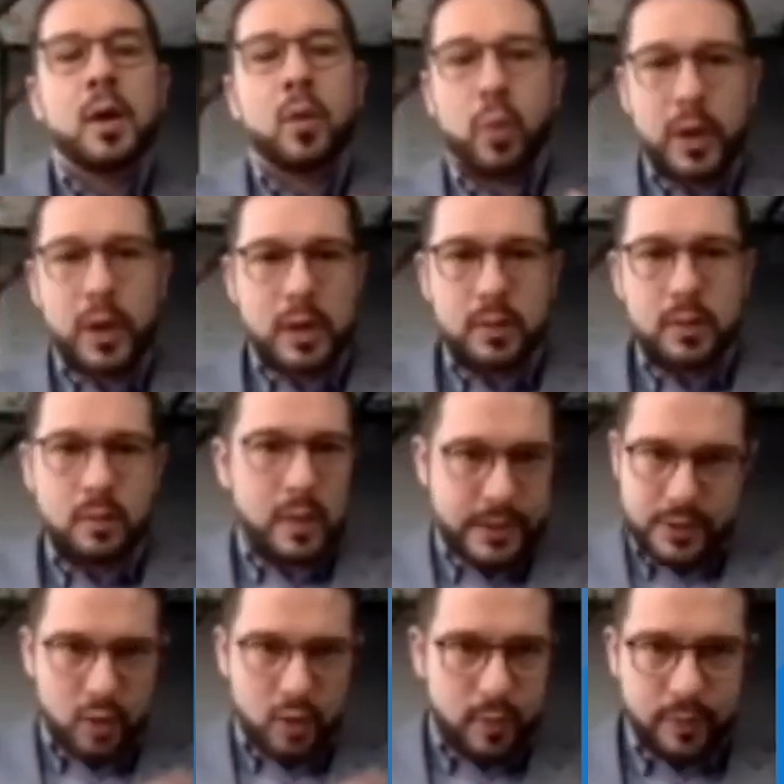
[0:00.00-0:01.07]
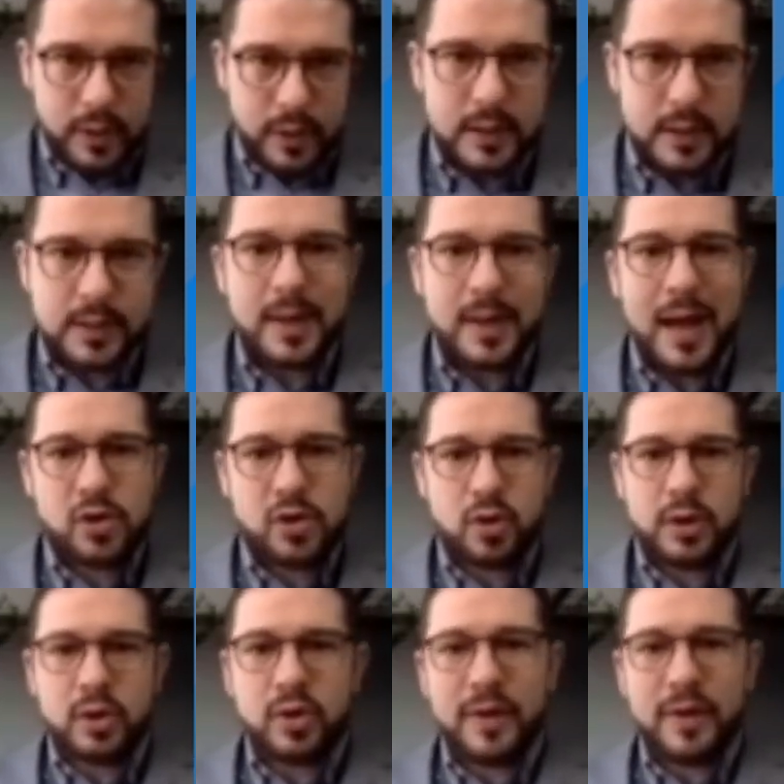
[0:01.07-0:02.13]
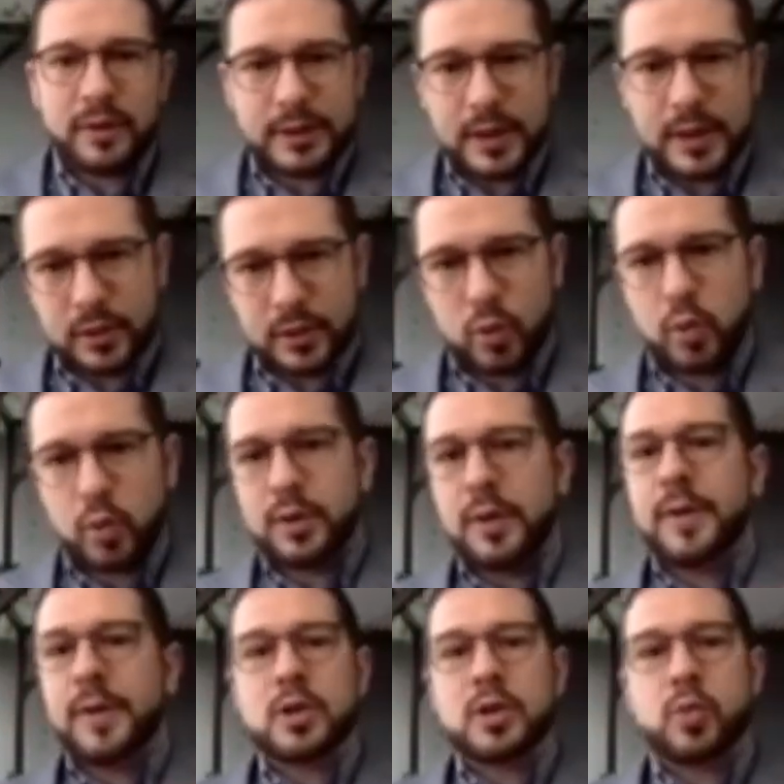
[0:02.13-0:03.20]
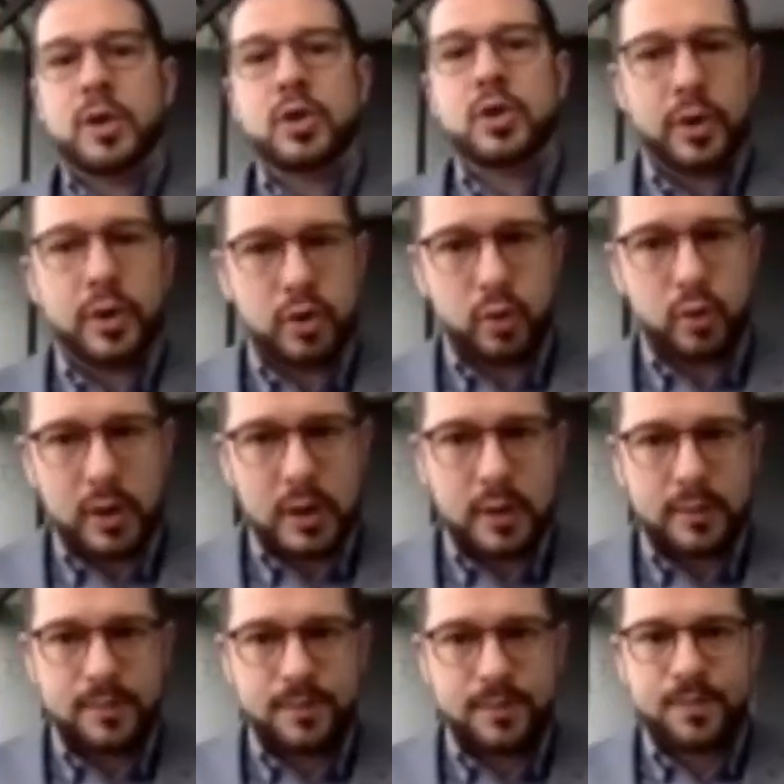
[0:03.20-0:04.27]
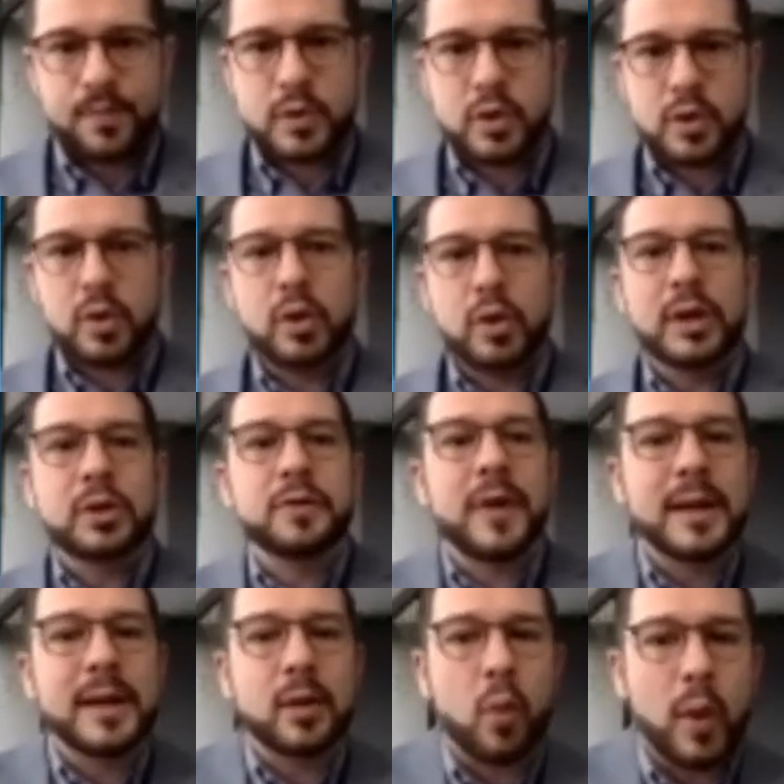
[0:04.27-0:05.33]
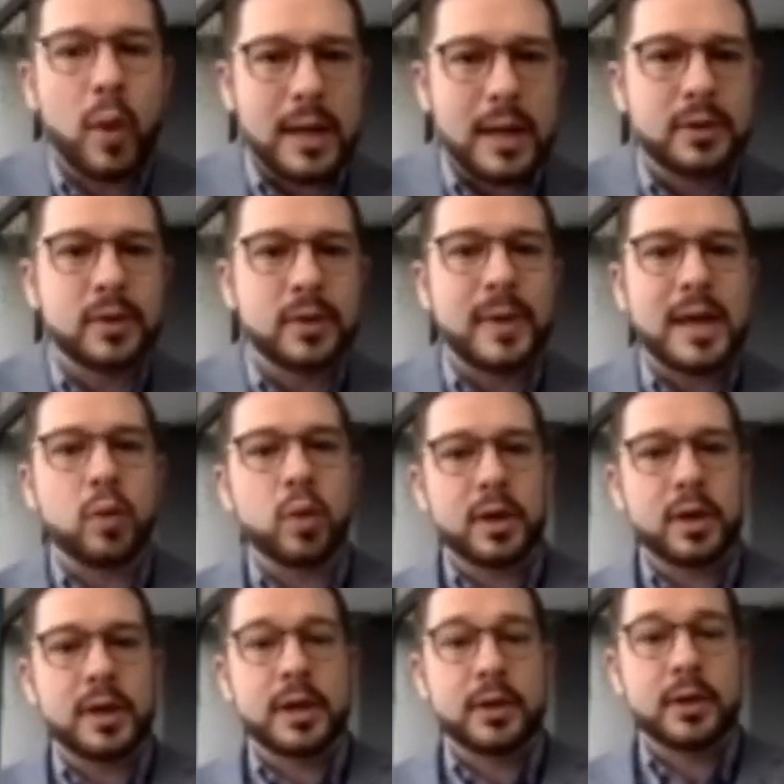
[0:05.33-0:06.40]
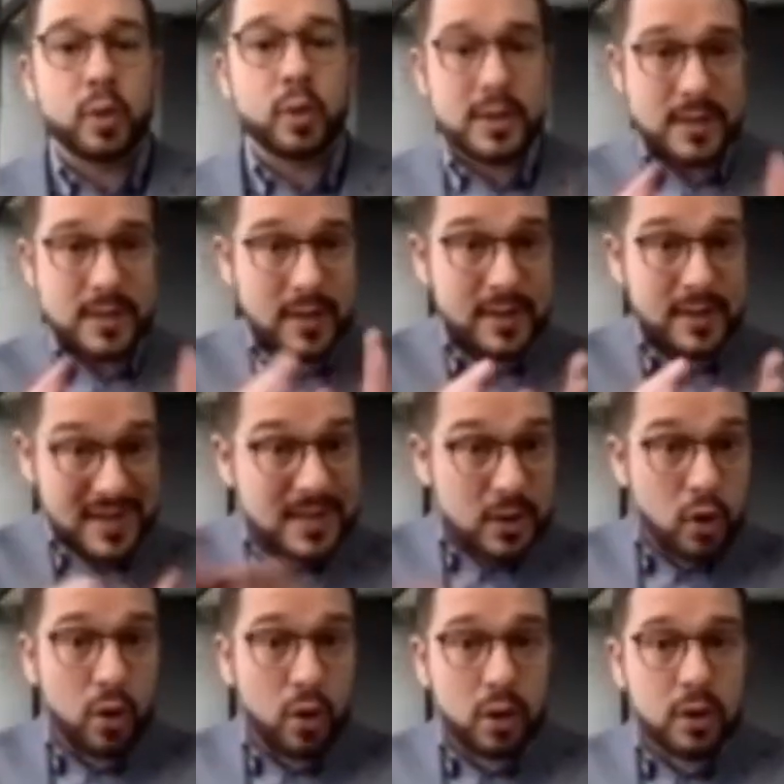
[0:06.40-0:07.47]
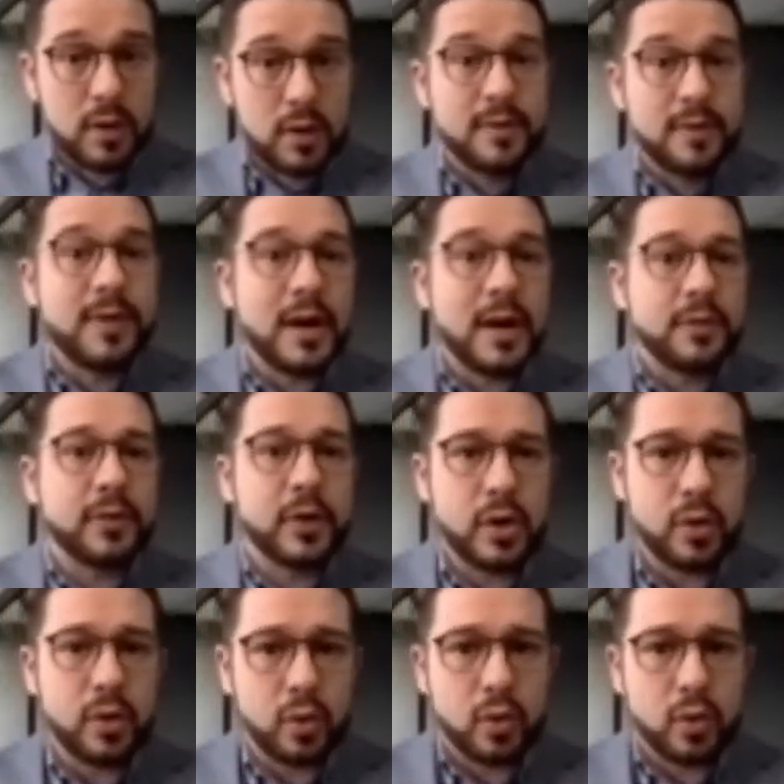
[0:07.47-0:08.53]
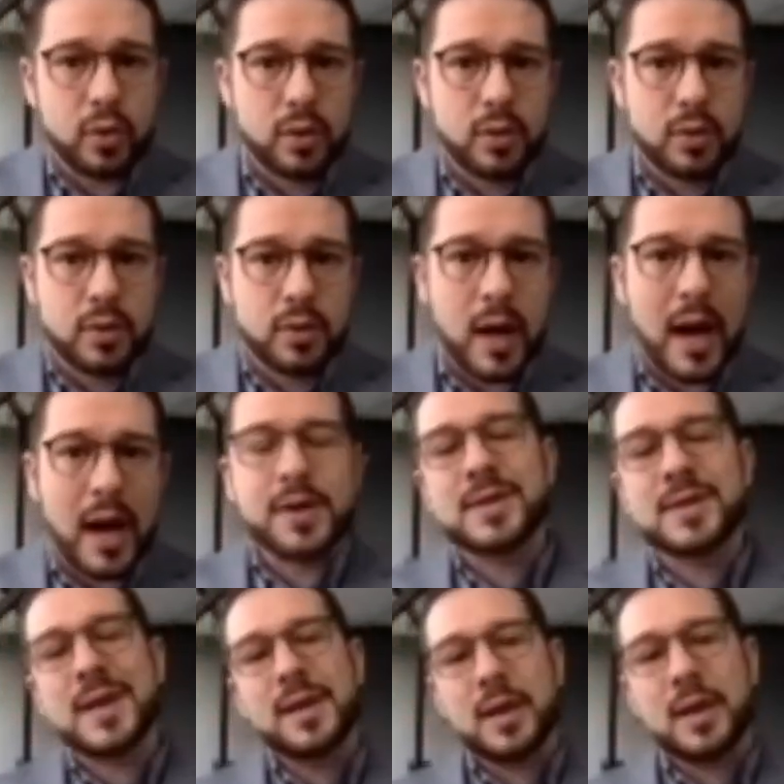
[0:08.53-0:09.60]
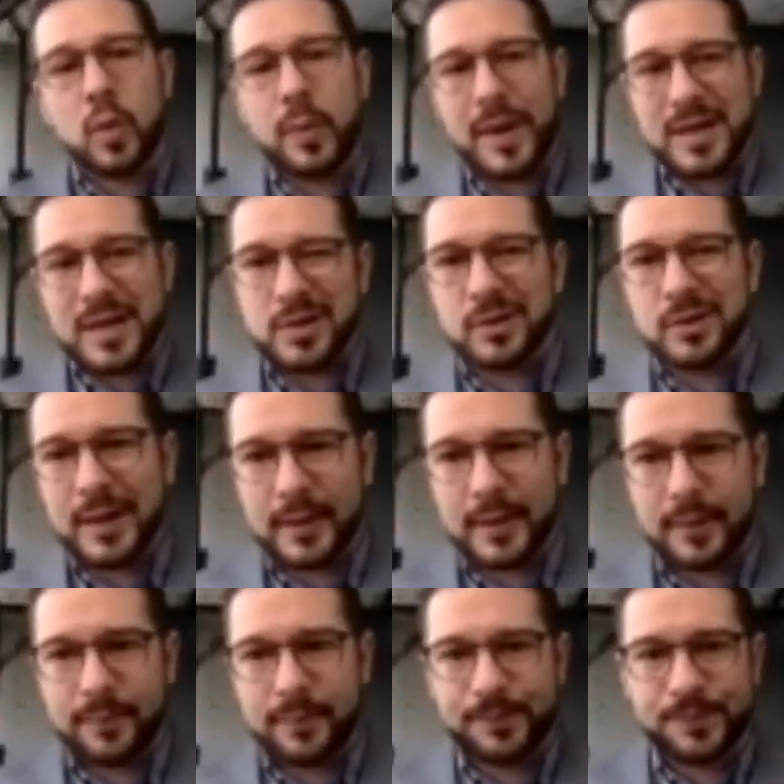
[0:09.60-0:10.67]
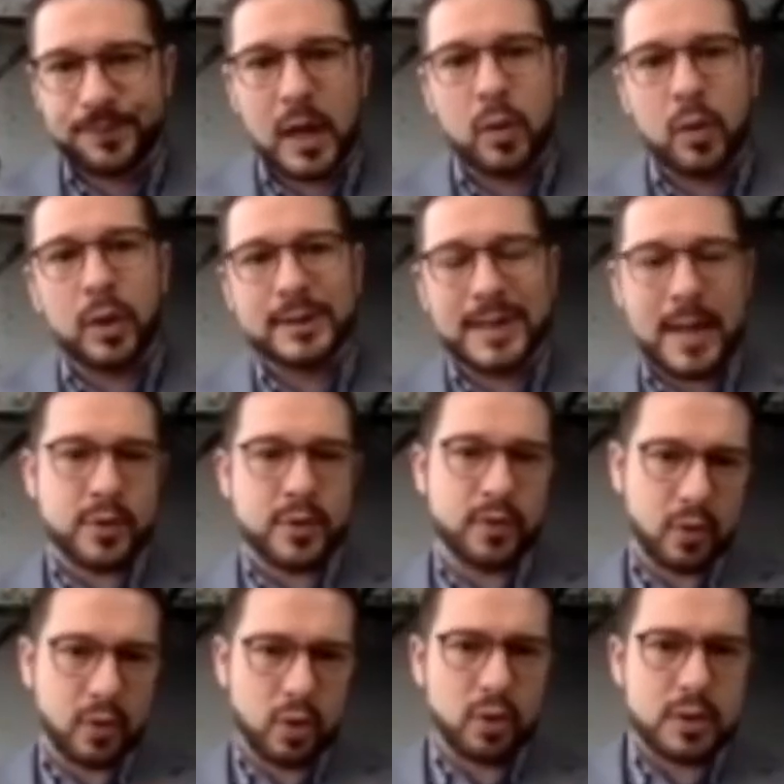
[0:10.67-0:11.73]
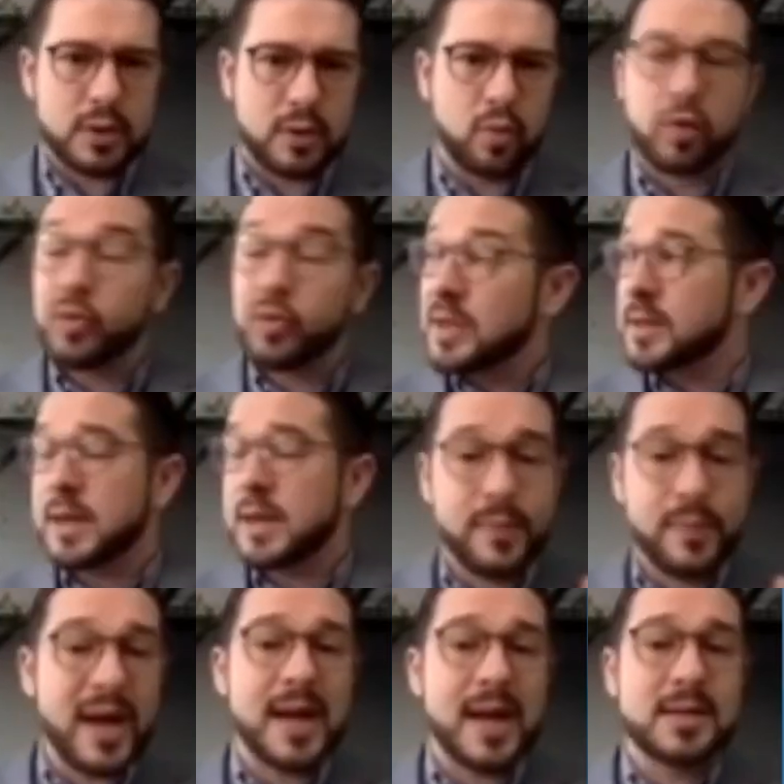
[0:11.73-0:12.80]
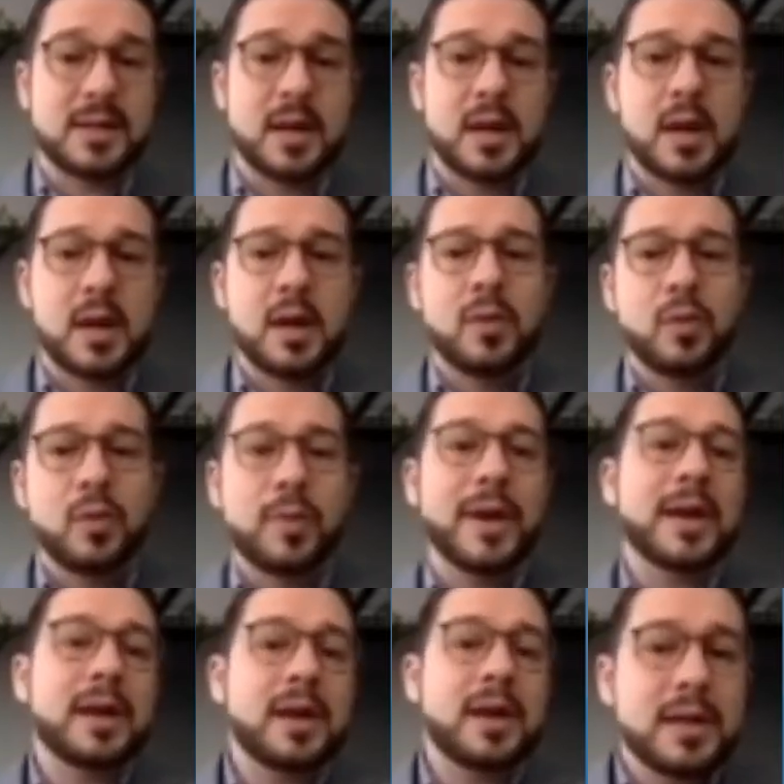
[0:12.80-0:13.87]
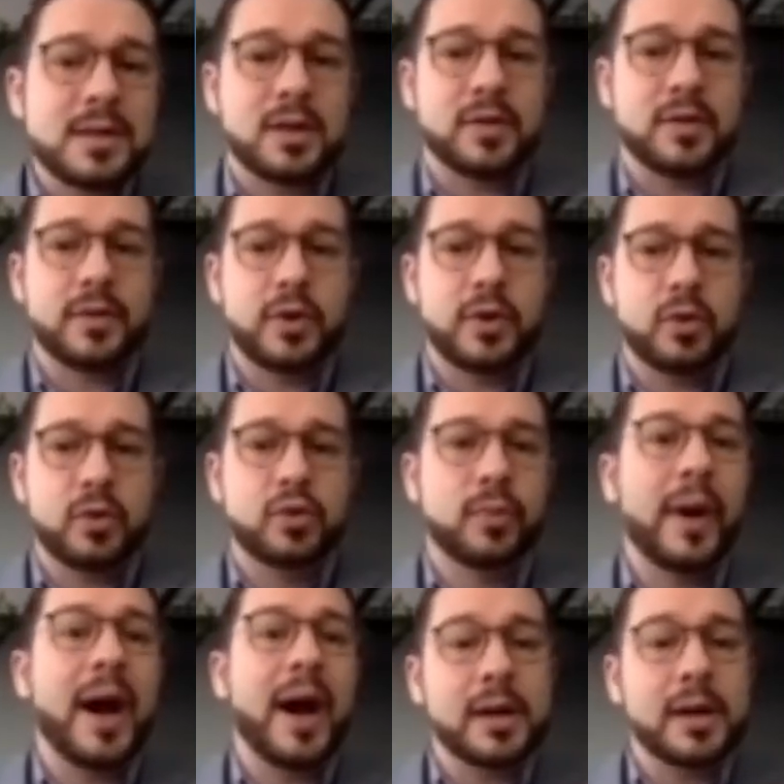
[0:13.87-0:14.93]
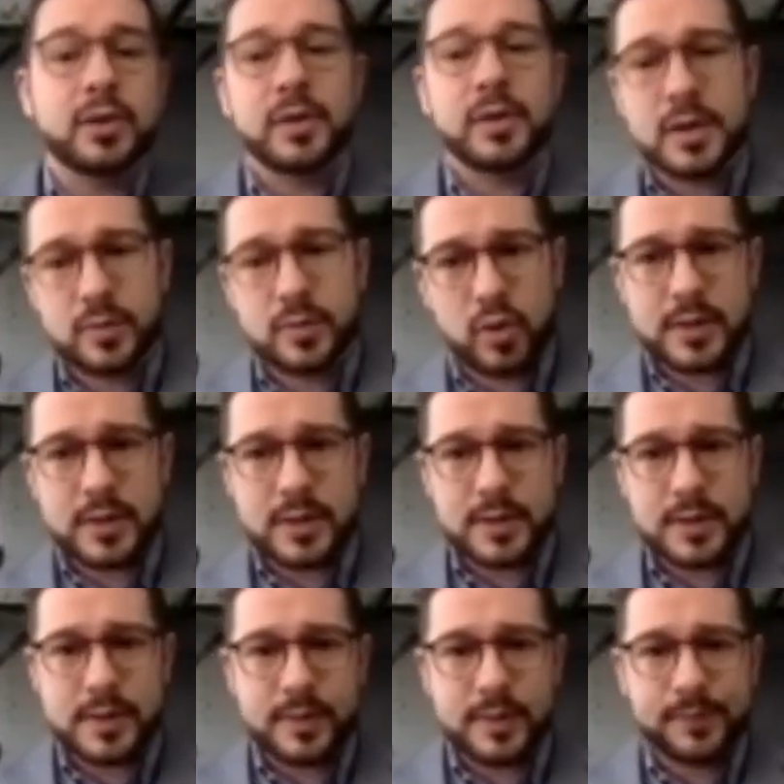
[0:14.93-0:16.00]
We, as human beings, naturally gravitate toward the things we enjoy doing. So you need to find a way to make working towards this goal fun for you. Understanding what makes you tick and what types of goals would resonate best will make it easier for you to buy into this process.